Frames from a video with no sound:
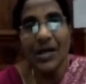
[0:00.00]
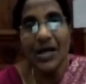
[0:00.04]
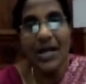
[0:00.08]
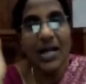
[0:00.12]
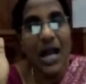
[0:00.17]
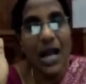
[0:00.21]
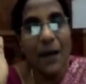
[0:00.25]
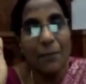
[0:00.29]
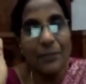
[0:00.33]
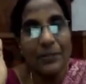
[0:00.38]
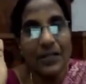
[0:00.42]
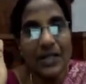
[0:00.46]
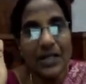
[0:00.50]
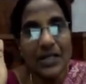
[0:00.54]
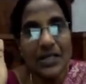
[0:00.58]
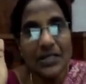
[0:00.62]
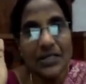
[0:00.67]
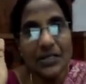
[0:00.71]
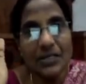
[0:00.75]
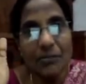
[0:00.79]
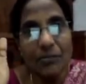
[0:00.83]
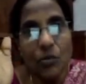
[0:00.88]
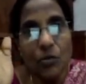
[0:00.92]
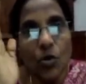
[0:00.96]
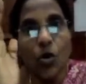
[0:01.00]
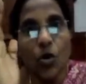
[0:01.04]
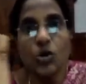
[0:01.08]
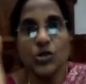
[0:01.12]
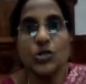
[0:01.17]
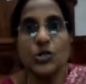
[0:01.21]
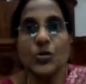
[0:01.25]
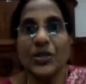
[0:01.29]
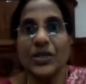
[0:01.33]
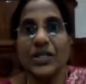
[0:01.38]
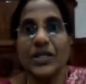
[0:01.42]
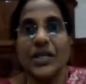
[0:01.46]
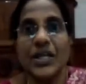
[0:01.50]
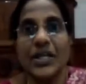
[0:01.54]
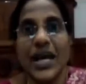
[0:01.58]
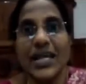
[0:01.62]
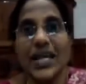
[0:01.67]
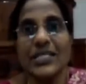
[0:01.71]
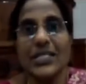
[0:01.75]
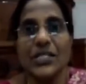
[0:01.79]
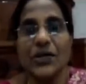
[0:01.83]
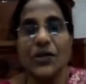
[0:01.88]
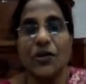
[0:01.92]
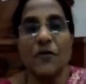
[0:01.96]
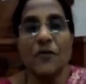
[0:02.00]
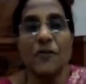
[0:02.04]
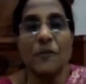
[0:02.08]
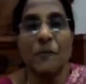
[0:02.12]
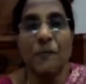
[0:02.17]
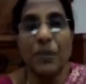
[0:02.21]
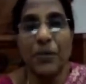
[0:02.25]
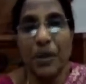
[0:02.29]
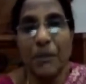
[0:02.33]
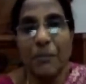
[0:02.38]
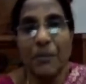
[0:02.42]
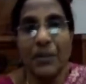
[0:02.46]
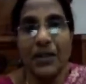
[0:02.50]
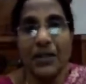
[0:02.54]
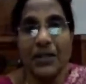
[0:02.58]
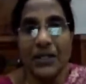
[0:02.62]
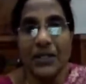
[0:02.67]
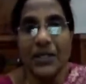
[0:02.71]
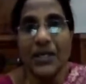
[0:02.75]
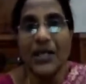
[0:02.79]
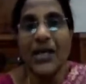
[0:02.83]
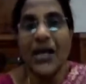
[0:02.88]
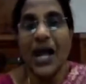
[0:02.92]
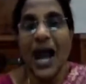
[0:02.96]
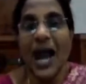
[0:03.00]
Capitalism goes with the nature of people.